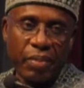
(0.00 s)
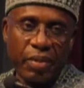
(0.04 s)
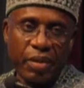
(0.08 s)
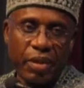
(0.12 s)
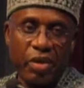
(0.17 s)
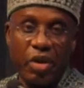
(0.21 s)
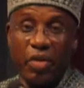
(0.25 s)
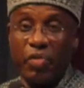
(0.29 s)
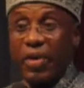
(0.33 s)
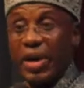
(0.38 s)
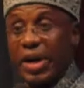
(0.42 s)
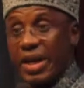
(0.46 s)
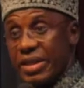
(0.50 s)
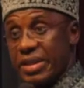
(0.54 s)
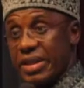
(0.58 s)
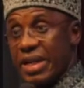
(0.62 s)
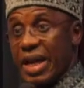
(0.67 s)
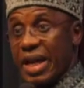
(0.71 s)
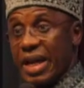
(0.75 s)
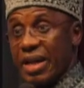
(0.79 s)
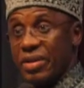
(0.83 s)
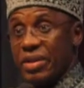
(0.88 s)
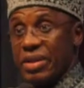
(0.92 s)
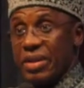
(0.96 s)
Don't forget there
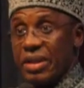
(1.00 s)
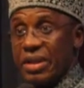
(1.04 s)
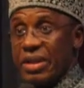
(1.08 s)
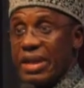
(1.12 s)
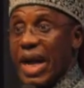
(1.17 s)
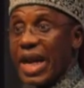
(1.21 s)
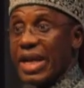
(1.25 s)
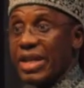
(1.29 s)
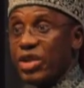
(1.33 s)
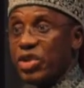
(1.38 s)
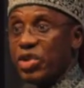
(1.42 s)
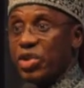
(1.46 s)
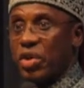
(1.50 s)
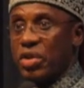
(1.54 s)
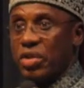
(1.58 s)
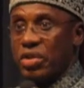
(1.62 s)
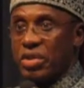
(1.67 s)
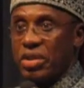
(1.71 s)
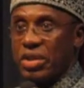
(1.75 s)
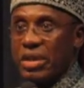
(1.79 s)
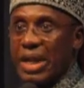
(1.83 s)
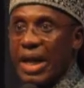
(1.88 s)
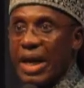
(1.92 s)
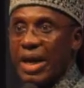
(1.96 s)
are additions.
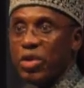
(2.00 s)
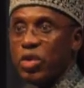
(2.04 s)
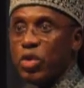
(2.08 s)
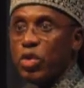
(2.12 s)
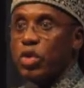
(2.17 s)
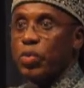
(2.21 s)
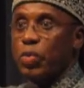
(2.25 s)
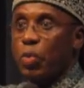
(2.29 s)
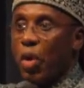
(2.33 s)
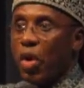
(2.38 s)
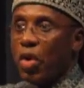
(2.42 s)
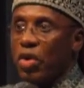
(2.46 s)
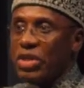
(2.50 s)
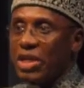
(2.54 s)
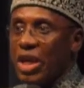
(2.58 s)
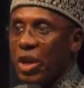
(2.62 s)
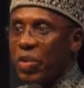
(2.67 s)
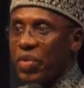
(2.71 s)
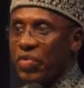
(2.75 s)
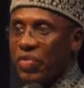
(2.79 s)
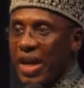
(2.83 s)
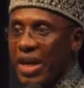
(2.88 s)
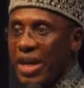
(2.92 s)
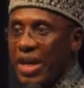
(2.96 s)
There are new spurs that
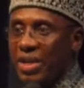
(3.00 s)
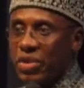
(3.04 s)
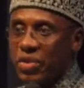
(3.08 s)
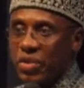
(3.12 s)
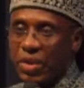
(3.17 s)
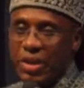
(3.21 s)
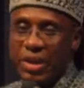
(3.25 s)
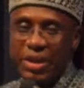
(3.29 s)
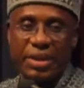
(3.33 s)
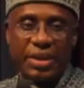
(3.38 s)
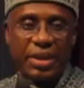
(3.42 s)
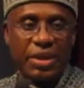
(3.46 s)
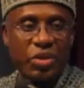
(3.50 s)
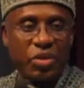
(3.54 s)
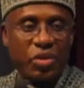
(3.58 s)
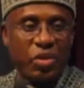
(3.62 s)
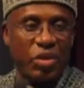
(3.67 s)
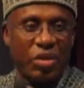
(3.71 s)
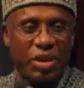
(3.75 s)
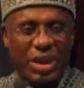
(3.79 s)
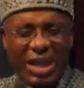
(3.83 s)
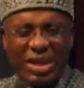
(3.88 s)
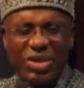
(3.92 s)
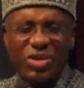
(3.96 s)
we've added to it. So
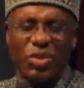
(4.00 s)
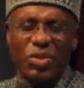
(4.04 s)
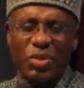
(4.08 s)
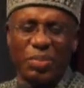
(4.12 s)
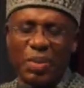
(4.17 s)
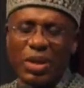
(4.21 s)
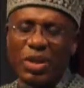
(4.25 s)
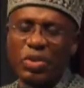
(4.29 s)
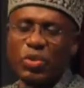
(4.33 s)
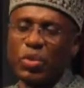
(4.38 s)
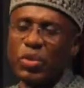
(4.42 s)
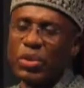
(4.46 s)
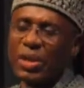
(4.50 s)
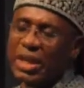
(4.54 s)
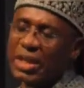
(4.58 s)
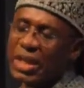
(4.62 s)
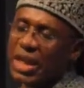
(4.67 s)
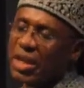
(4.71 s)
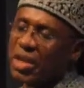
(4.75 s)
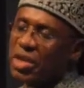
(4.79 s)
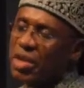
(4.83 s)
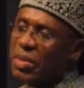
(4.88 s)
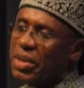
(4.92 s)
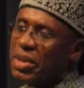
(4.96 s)
it gets to about 2,000
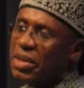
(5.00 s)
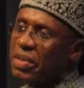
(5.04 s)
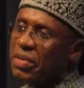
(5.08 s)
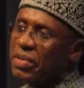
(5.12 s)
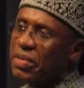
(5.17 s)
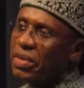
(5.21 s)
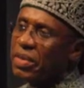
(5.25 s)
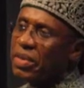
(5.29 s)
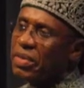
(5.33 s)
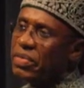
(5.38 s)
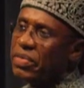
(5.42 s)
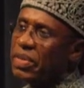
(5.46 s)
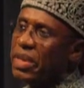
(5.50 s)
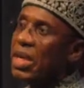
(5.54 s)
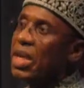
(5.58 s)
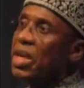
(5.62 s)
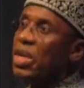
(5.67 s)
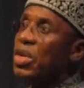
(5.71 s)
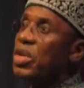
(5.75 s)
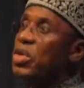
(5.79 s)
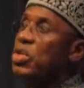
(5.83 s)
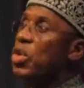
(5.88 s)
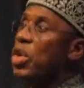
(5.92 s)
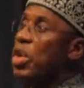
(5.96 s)
kilometers of rail.
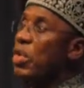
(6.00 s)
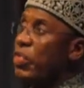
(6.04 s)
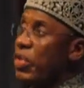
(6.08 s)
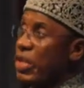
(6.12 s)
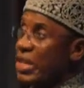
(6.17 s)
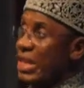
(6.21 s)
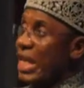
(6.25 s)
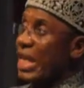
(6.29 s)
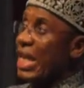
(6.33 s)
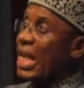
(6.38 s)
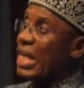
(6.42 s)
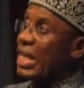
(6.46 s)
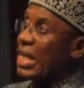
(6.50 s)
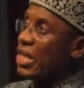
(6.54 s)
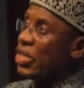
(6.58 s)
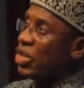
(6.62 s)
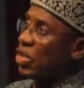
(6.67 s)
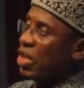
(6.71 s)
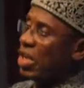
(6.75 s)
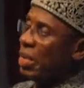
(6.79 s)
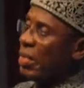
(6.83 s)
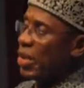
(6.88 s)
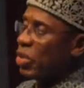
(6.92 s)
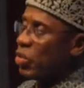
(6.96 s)
So if it's standard gauge, you're
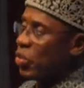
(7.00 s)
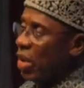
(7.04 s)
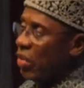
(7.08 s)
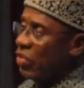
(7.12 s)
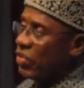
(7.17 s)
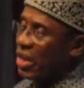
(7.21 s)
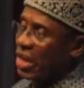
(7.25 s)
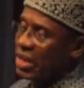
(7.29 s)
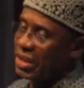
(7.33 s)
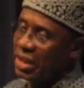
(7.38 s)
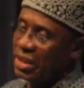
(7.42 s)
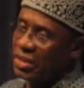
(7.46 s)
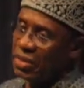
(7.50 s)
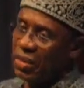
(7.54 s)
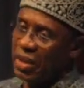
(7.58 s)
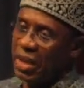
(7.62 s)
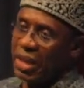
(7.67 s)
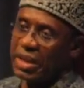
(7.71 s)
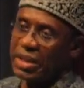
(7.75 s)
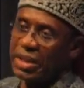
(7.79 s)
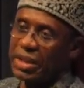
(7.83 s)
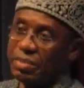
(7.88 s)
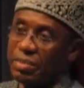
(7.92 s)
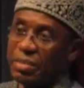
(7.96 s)
talking about $12,000
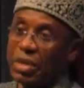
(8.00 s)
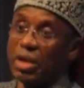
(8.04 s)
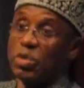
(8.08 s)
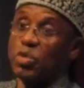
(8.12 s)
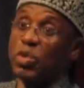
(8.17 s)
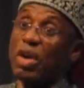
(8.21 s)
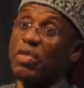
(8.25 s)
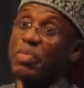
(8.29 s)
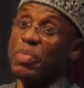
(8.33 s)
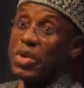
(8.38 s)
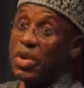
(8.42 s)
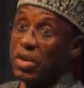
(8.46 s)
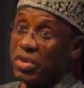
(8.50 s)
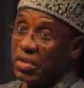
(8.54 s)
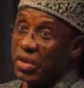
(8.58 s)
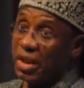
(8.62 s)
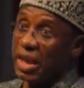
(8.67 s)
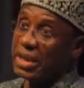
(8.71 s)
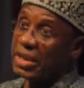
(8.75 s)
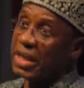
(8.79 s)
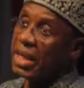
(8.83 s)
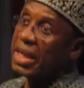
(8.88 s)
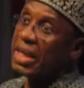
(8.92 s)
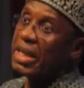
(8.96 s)
or $12 billion.
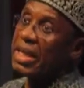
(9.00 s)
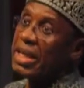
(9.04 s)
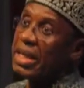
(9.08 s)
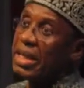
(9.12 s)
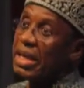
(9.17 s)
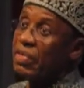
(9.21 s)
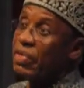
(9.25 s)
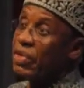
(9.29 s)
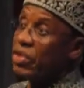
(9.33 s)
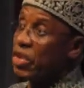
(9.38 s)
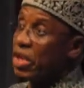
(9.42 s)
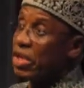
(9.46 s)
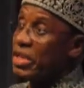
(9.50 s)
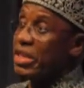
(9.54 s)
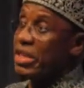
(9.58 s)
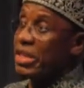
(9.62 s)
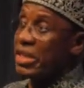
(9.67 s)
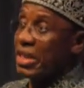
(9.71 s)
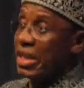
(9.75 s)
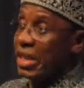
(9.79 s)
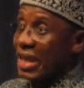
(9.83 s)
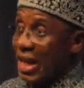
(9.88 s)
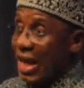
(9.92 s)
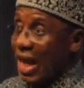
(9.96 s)
If it's just
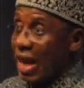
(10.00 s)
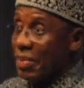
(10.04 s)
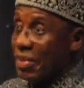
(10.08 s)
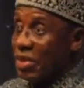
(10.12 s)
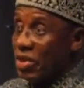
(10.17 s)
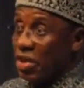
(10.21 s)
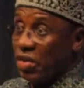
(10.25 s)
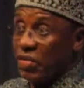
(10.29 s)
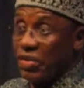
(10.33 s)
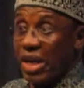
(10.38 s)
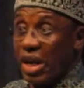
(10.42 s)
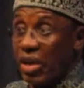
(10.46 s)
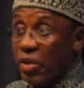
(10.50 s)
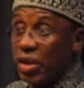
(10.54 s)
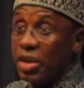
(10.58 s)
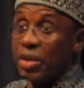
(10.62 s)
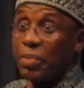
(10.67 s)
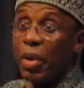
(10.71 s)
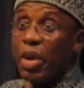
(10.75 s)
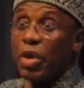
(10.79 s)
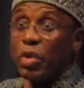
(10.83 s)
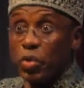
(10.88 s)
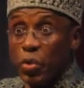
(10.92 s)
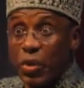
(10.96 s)
the rehabilitation of the narrow gauge,
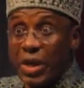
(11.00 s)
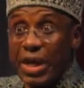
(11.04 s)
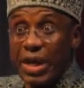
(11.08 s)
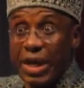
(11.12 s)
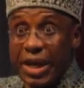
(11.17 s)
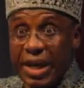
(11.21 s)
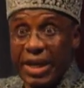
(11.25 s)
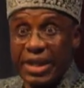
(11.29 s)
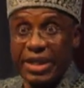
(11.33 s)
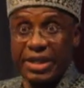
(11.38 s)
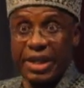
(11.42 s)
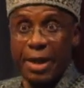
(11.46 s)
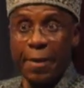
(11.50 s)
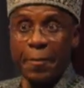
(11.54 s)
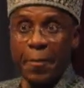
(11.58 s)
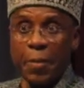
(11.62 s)
but it will increase.